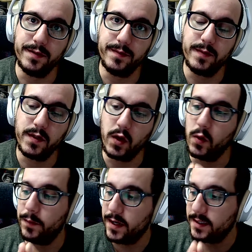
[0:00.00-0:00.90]
So,
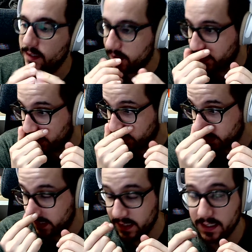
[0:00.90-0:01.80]
basically, the idea
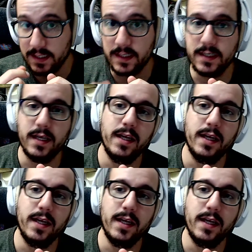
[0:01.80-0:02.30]
is